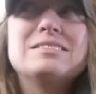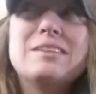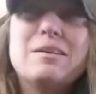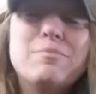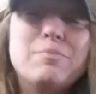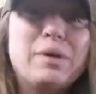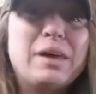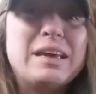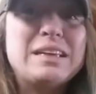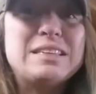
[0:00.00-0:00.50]

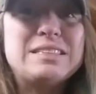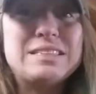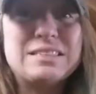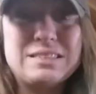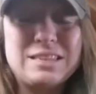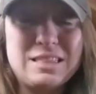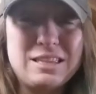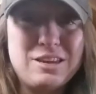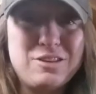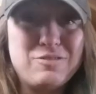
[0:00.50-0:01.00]
some places
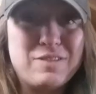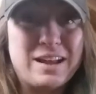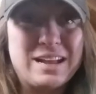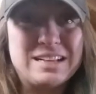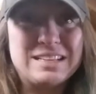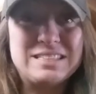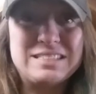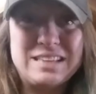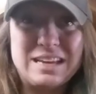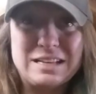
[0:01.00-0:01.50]
in the
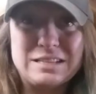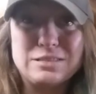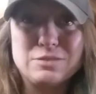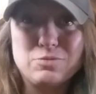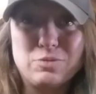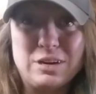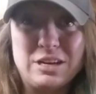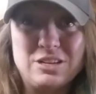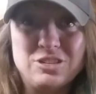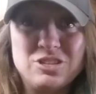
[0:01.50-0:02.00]
United States
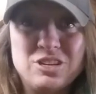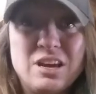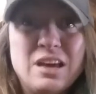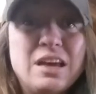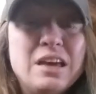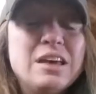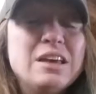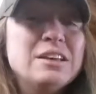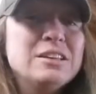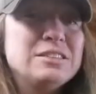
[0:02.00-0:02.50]
reach.
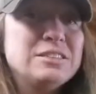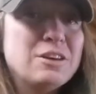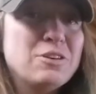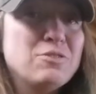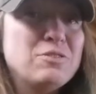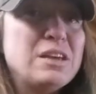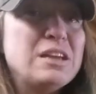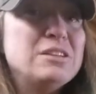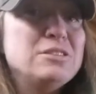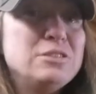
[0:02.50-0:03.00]
So
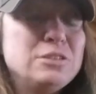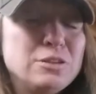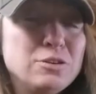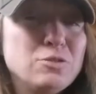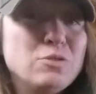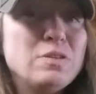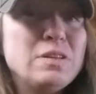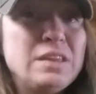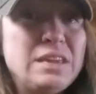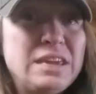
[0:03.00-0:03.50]
they
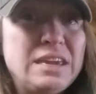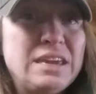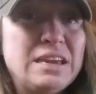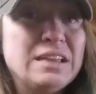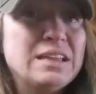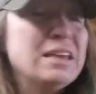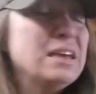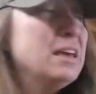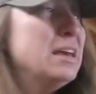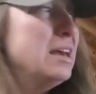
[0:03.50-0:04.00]
do
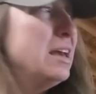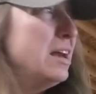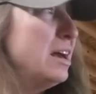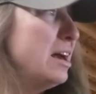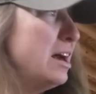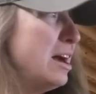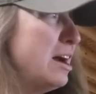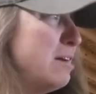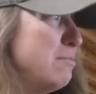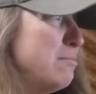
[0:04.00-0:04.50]
need
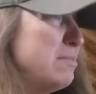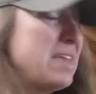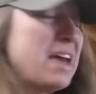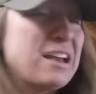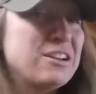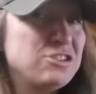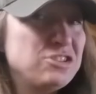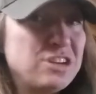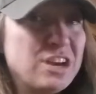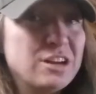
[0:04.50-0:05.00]
um,
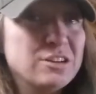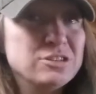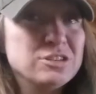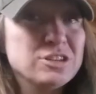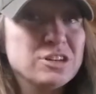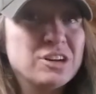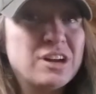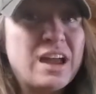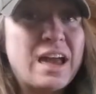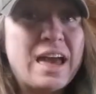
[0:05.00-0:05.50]
that
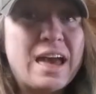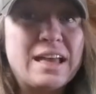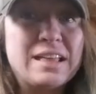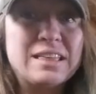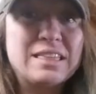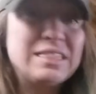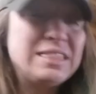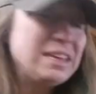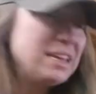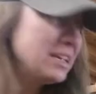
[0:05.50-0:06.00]
shelter.
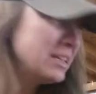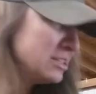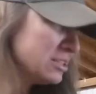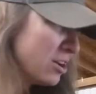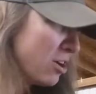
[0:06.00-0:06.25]
And these